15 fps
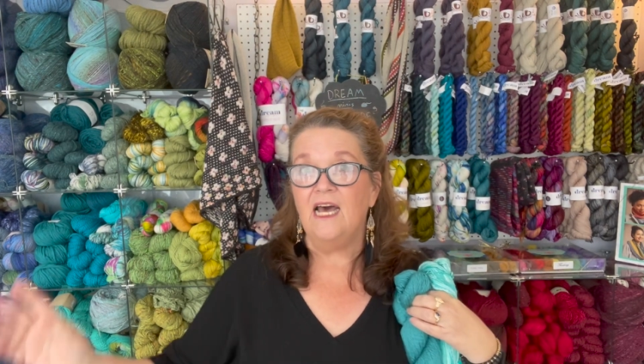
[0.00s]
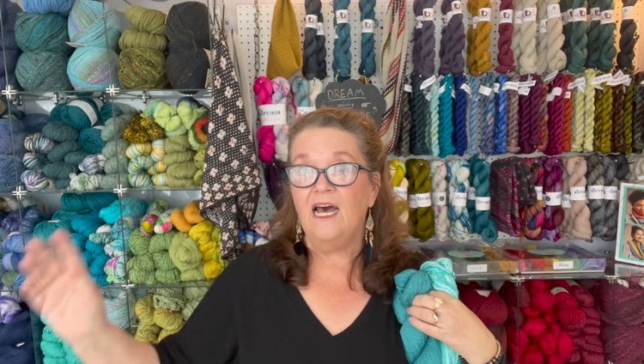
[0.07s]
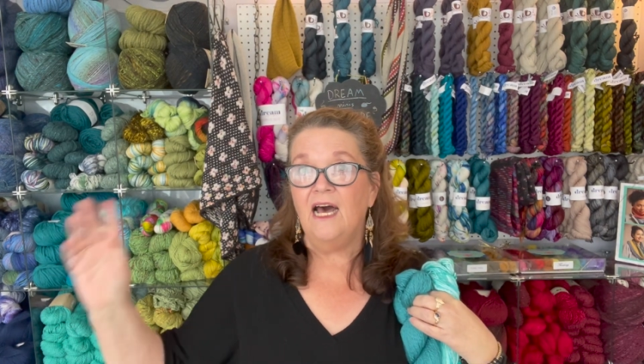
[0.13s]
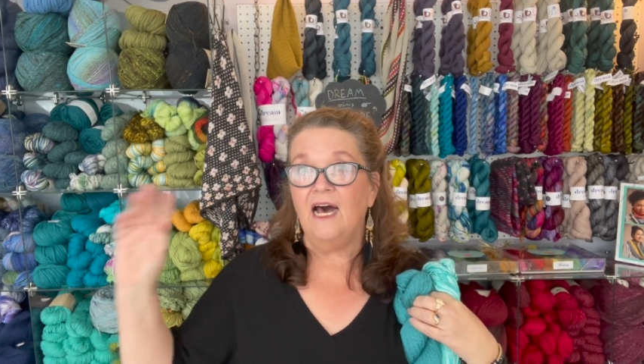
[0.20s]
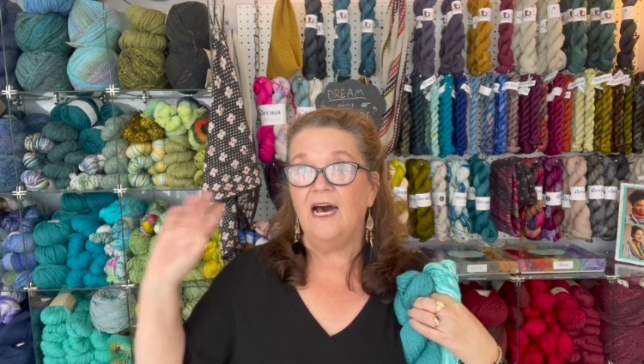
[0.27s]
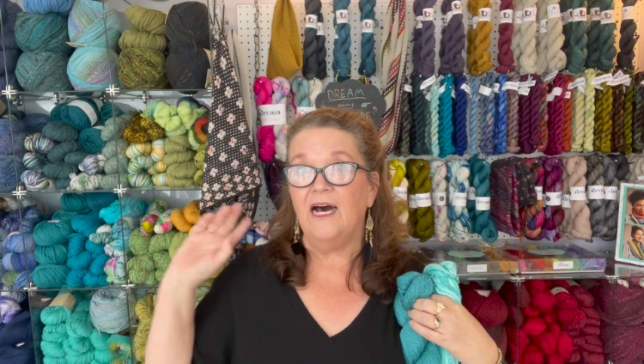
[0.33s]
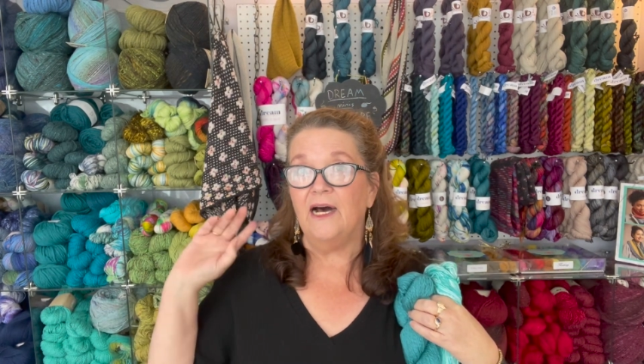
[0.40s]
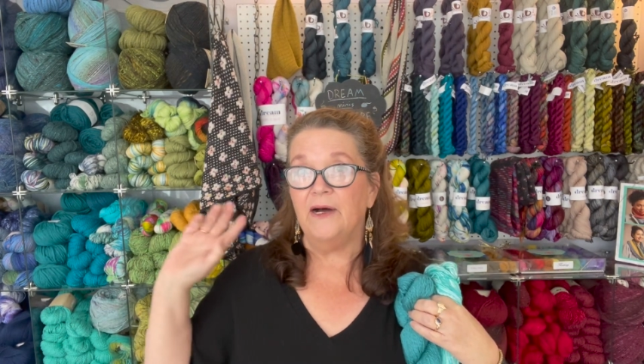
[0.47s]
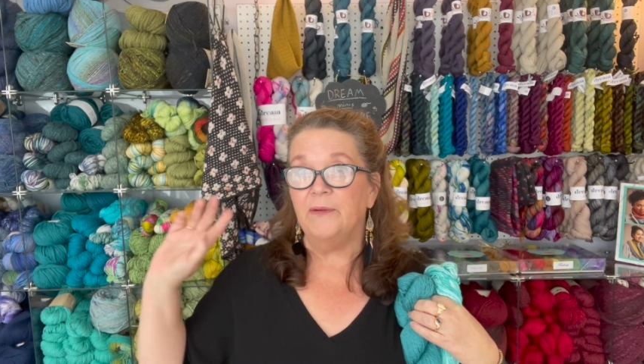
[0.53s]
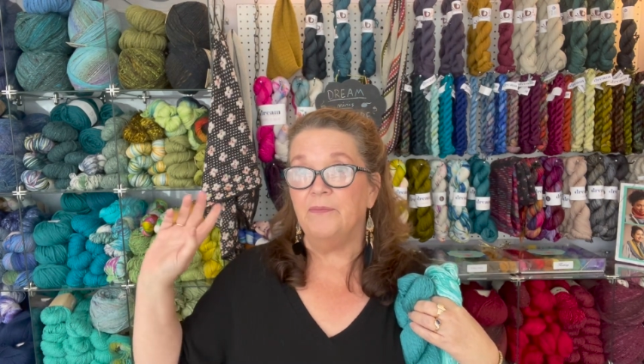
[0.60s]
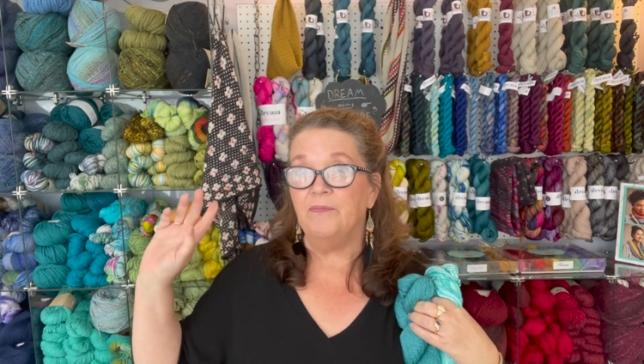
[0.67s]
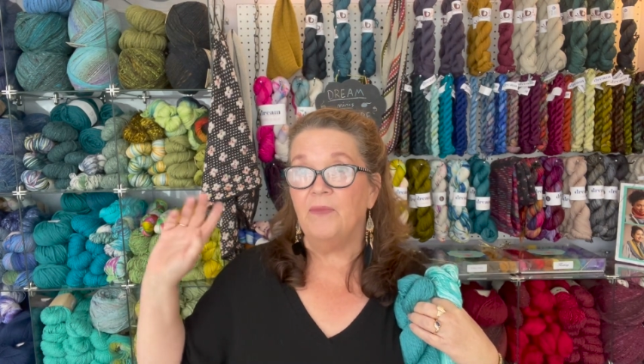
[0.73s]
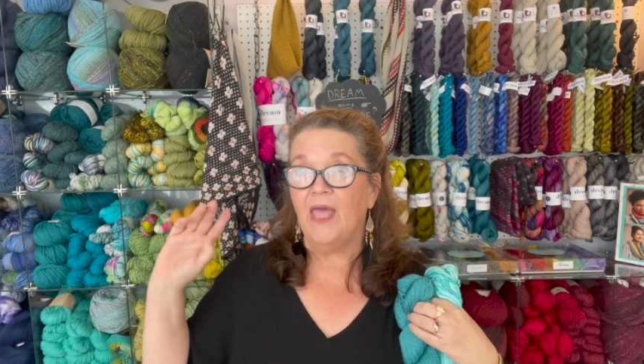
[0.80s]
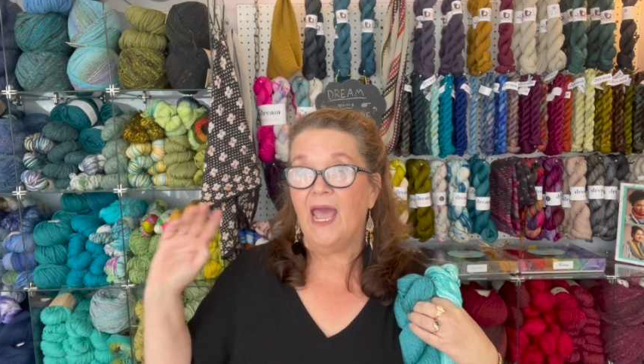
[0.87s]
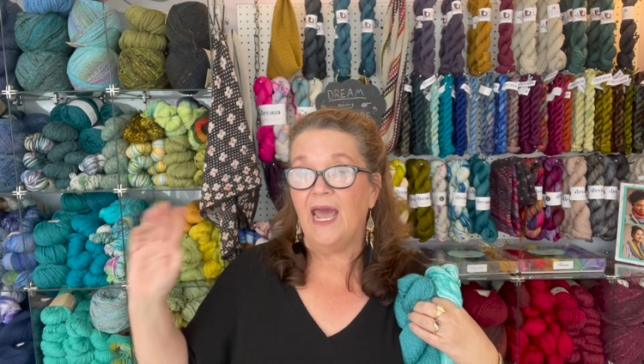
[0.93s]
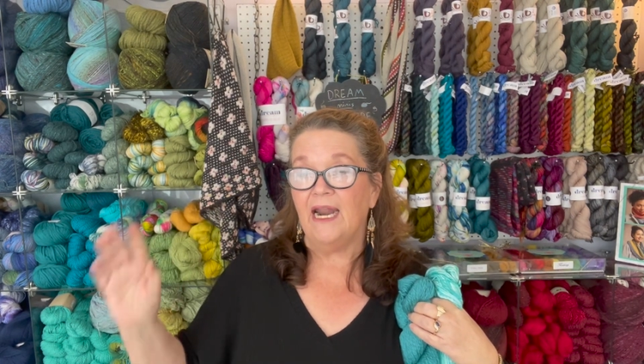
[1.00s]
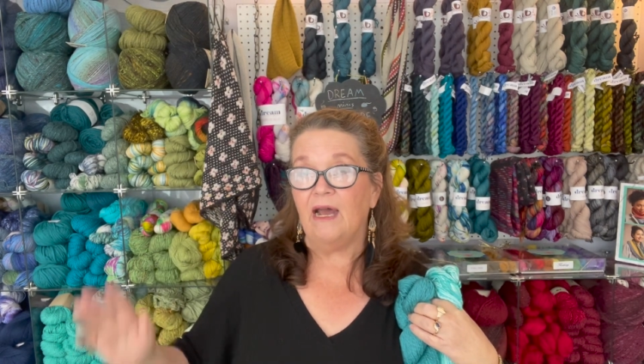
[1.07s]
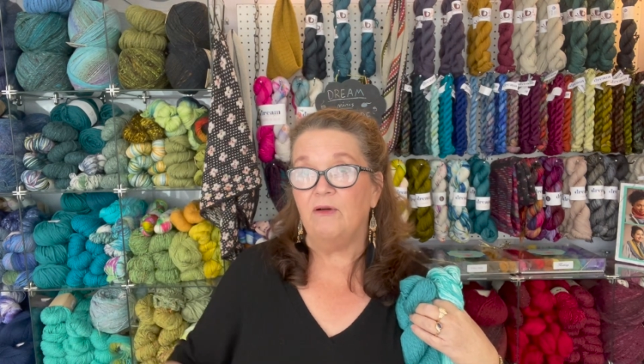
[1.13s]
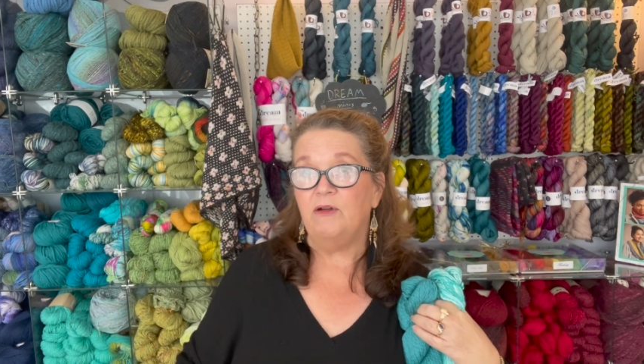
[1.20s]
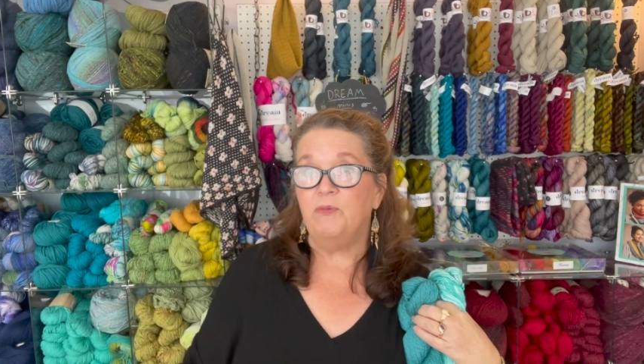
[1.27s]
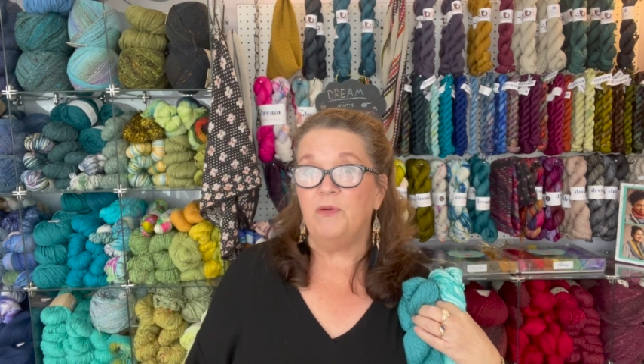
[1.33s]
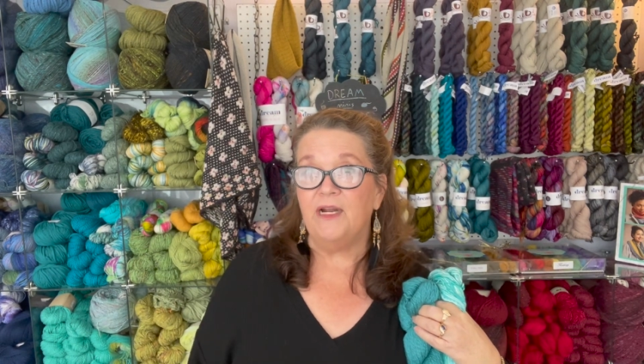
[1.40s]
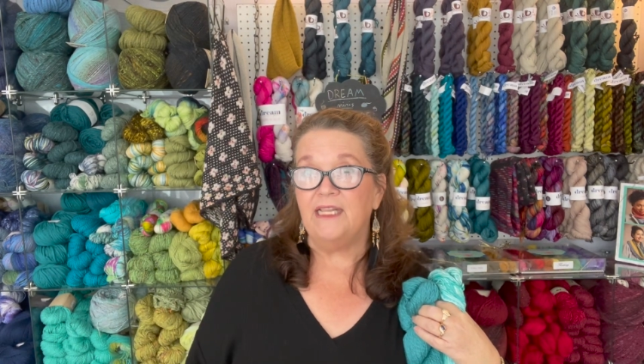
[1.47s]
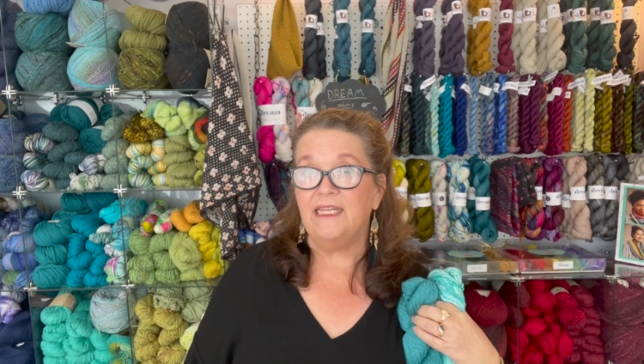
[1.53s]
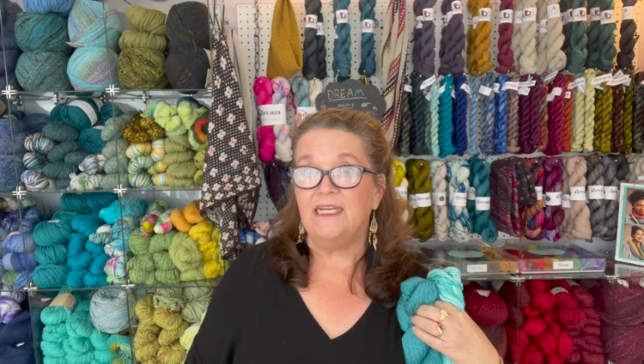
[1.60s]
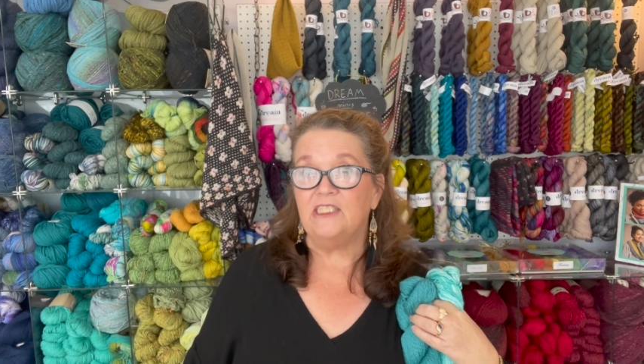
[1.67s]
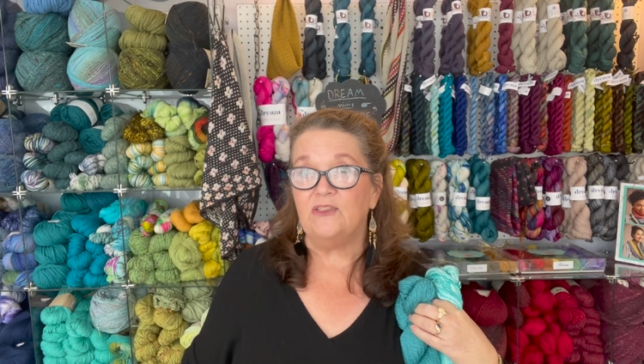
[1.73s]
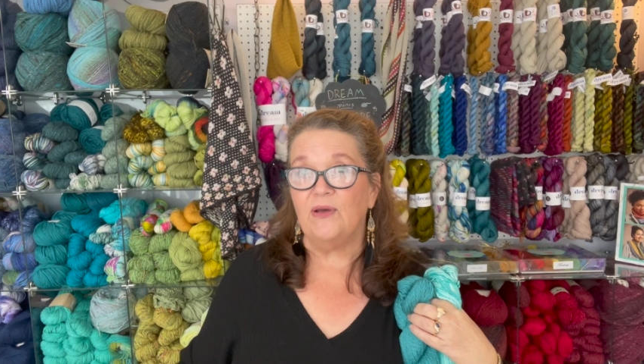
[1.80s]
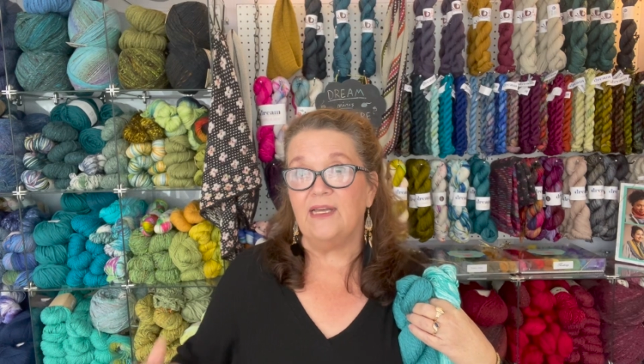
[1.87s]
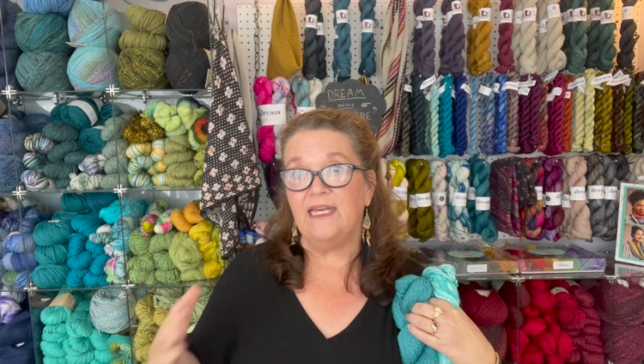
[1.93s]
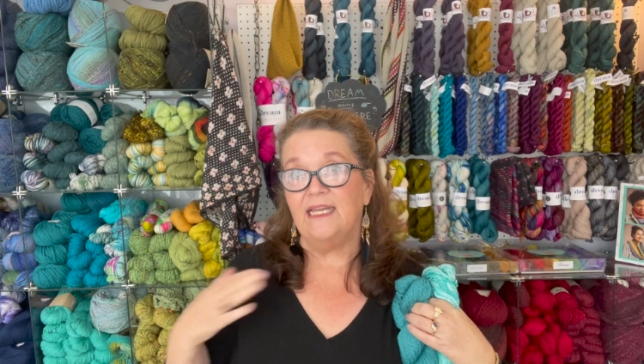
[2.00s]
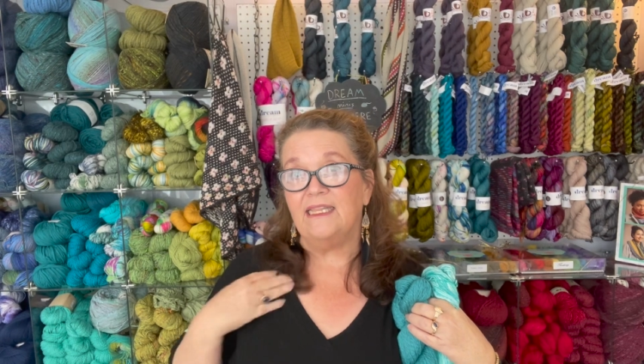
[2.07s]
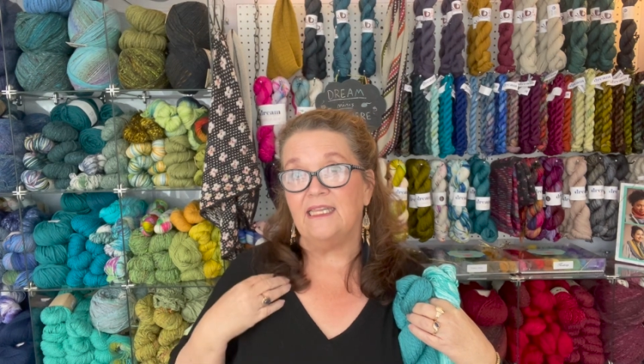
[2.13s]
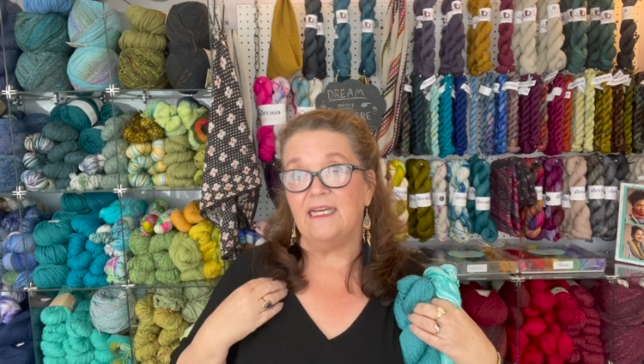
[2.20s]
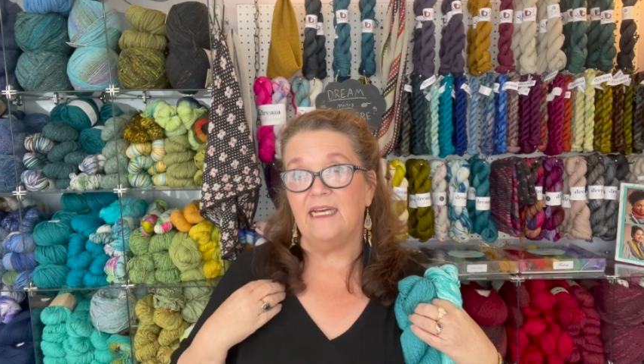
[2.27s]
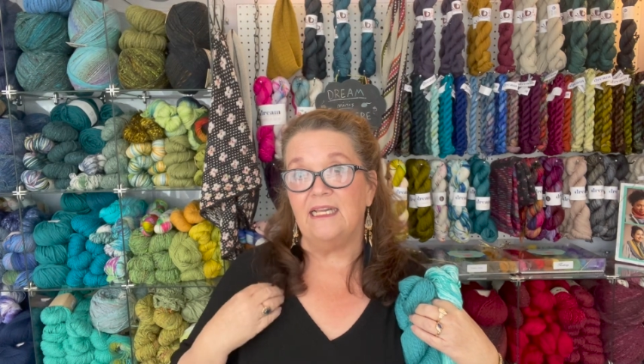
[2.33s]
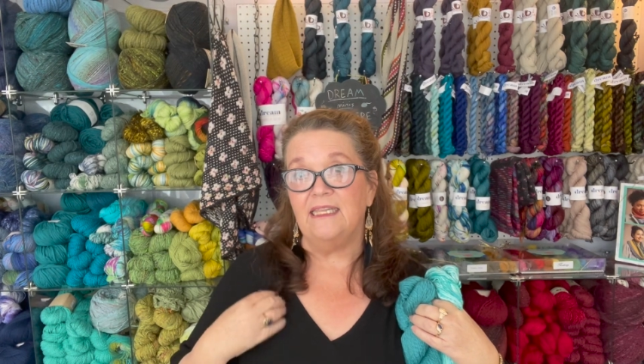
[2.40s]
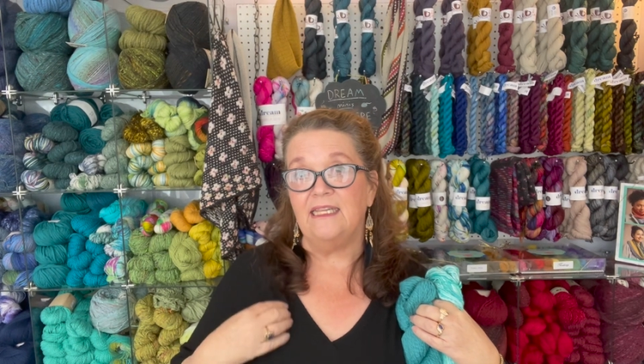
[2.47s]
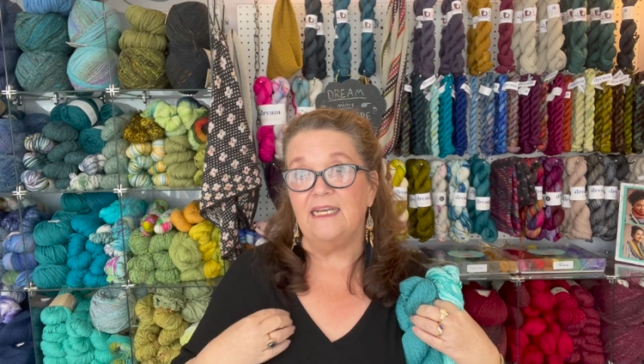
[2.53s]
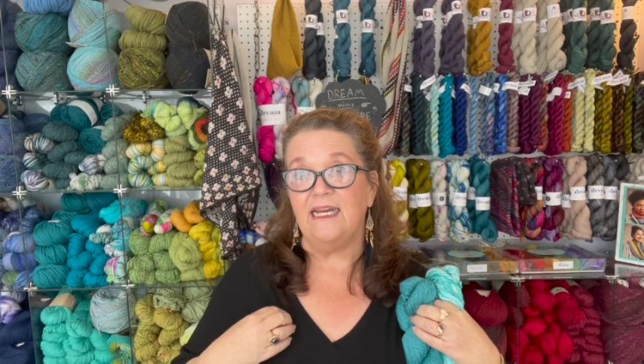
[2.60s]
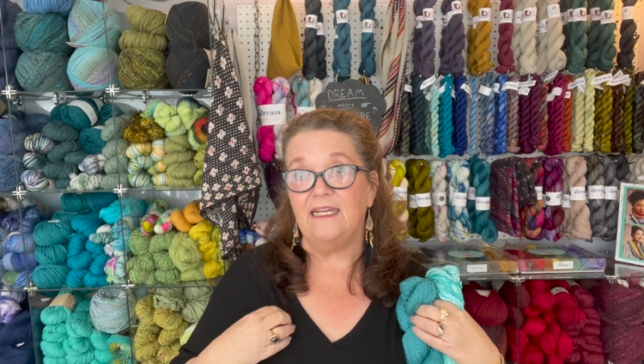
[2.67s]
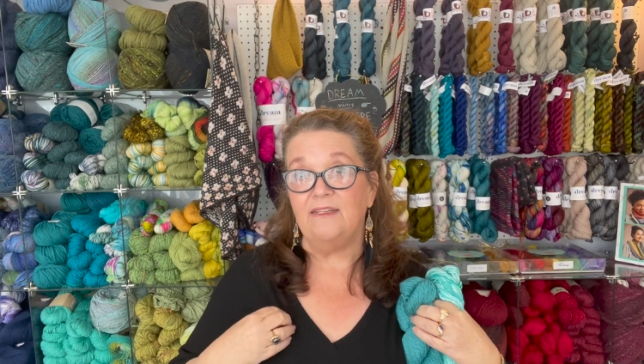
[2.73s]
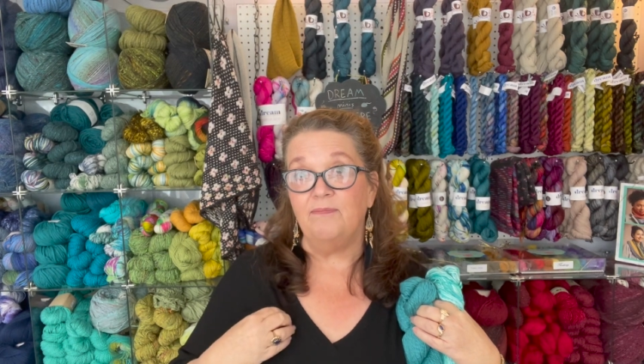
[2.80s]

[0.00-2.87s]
And I would bring this so I can get the